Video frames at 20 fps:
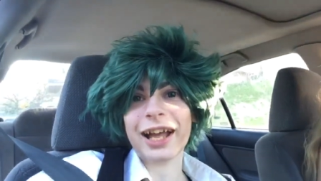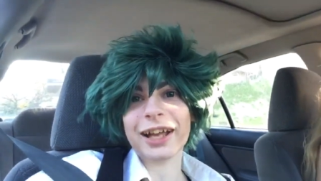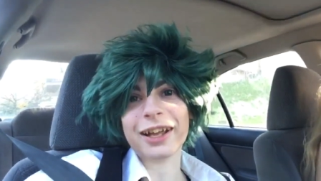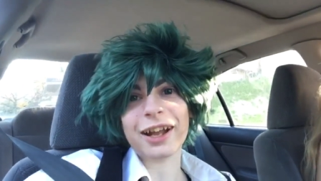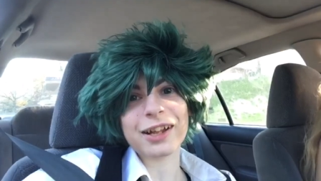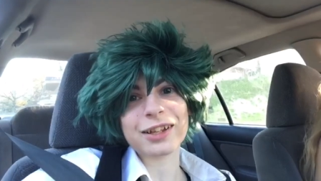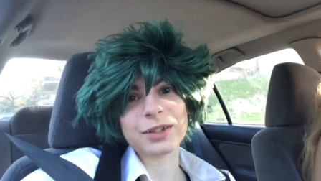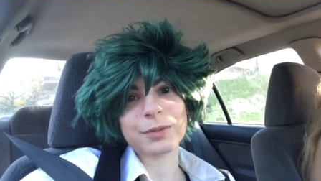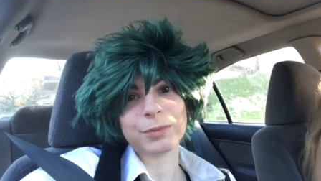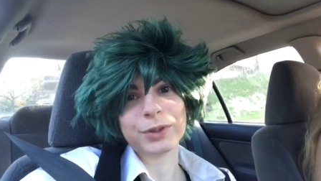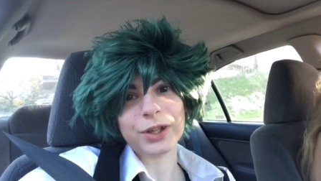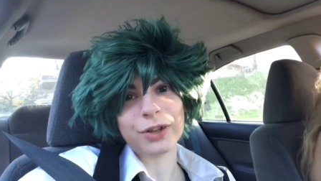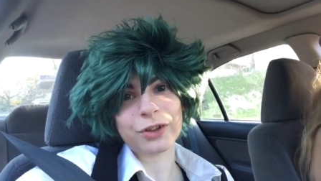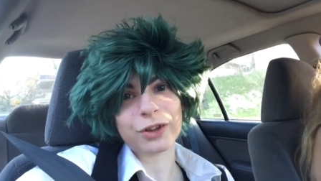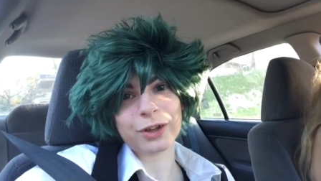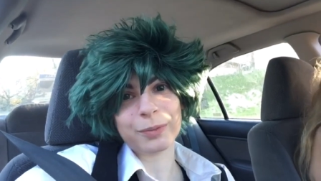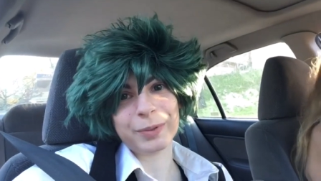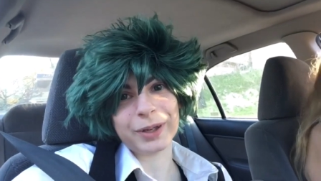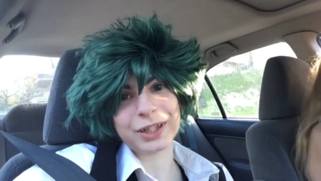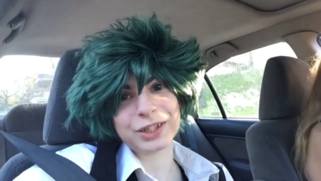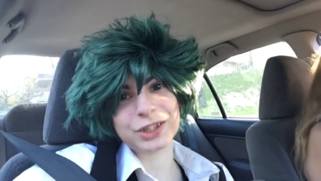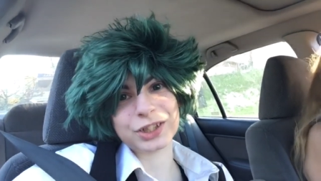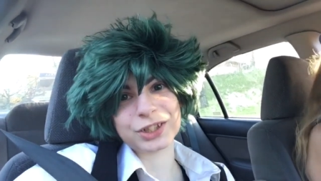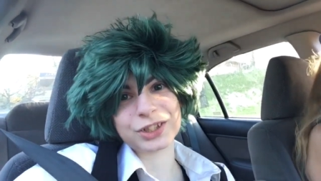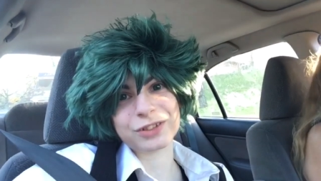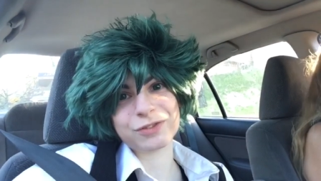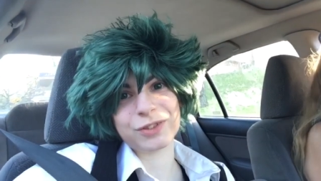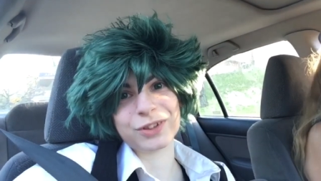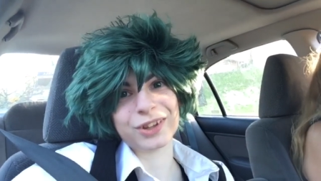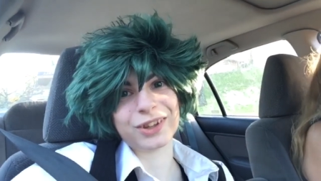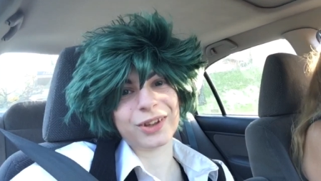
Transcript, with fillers: I got some real good pictures for the oh.